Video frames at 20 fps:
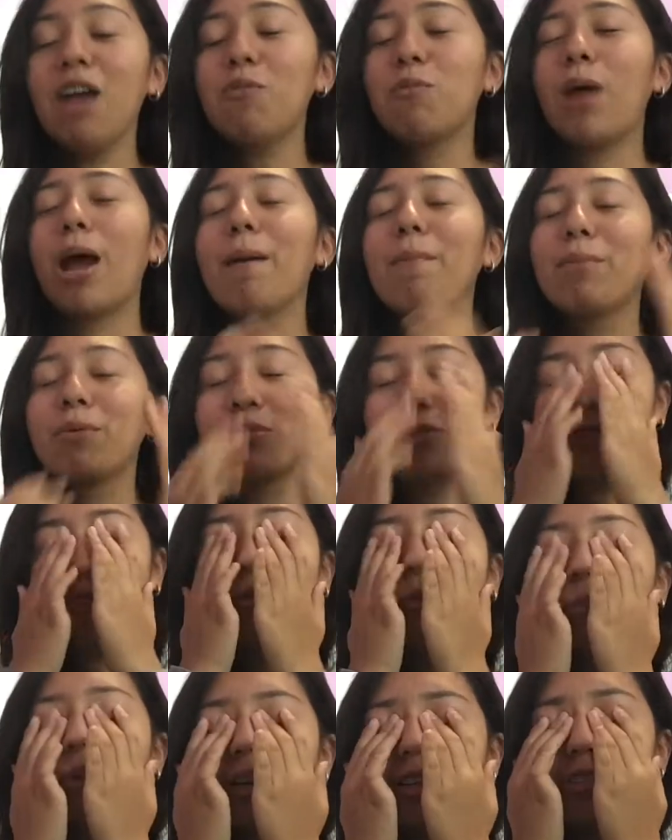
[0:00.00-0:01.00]
I ramble
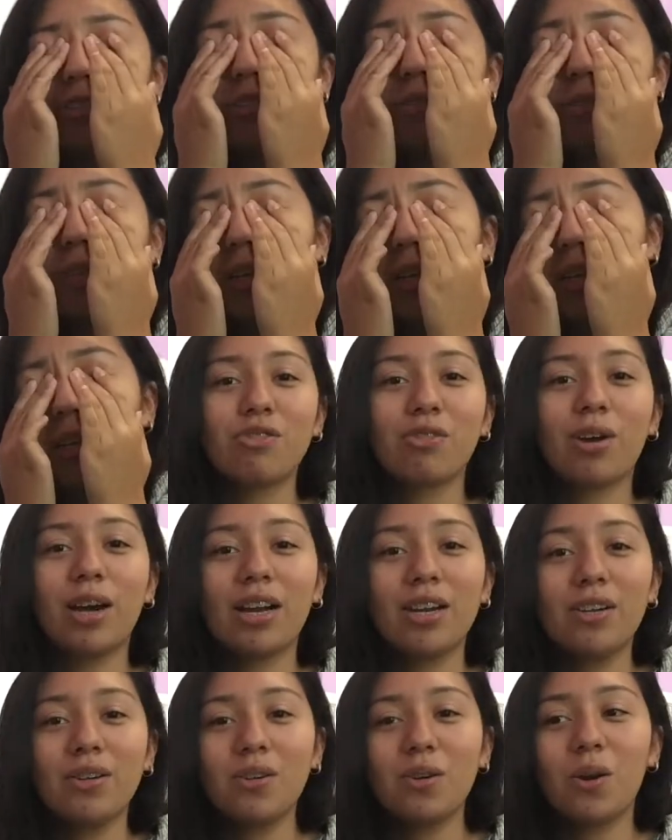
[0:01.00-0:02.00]
too much. Oh my god.
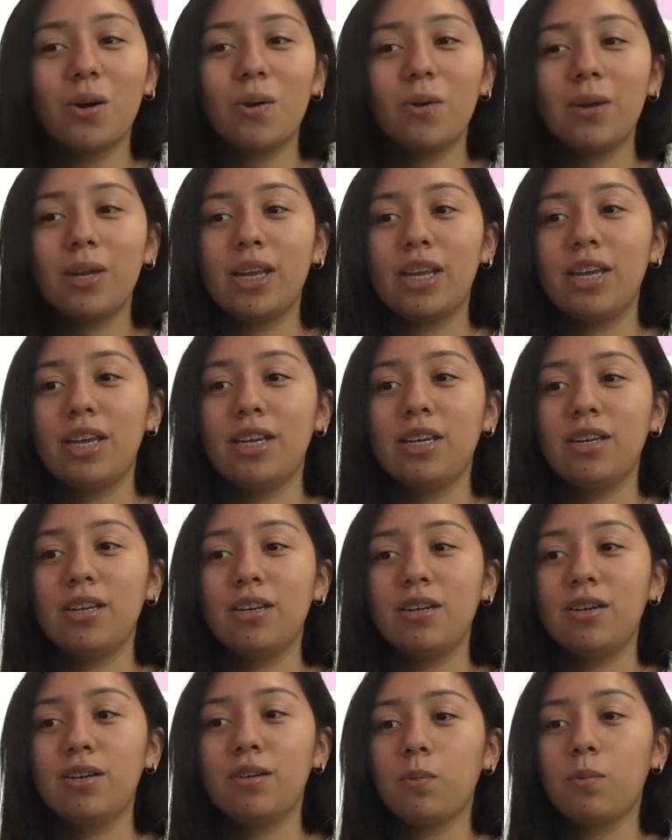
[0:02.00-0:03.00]
Try to go
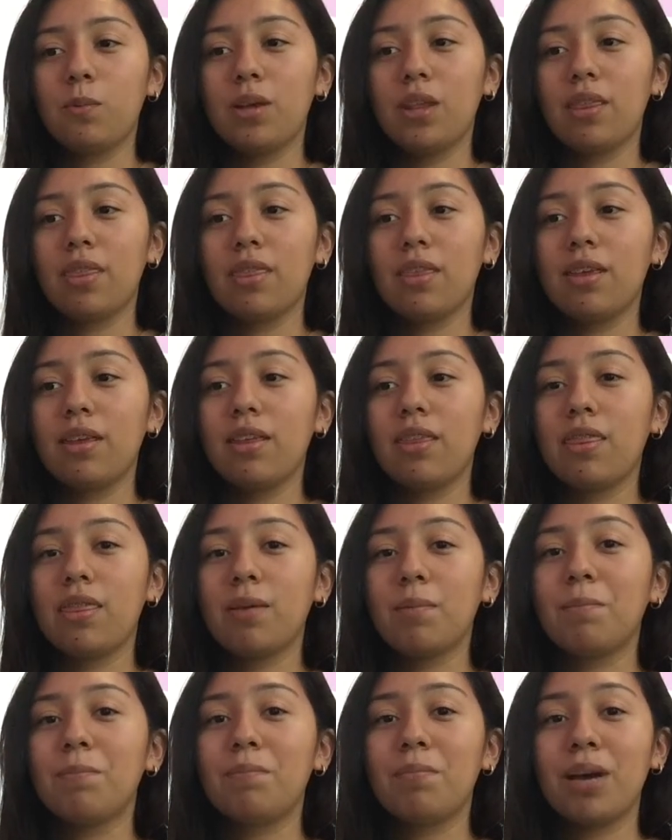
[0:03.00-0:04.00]
in with
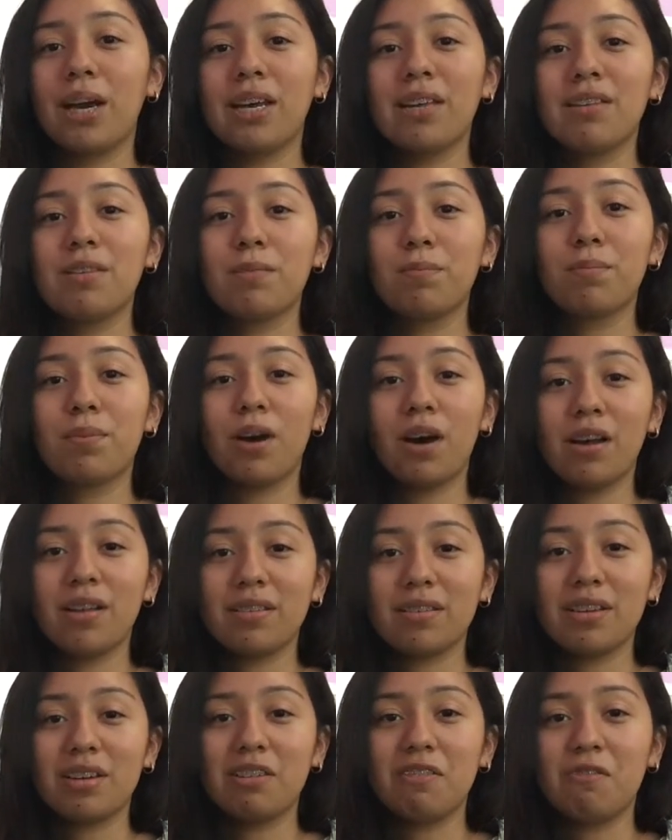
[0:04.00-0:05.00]
the best
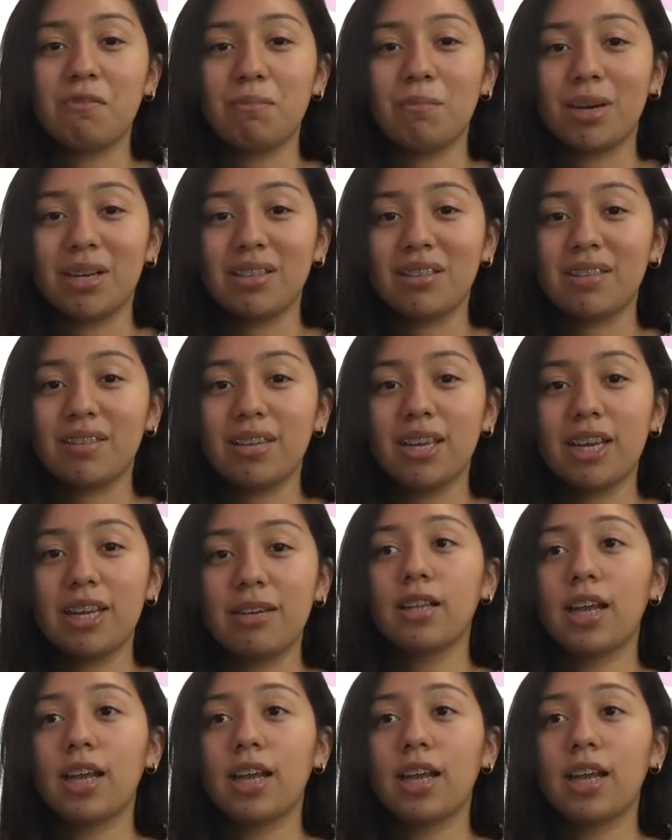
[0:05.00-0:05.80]
positive mindset.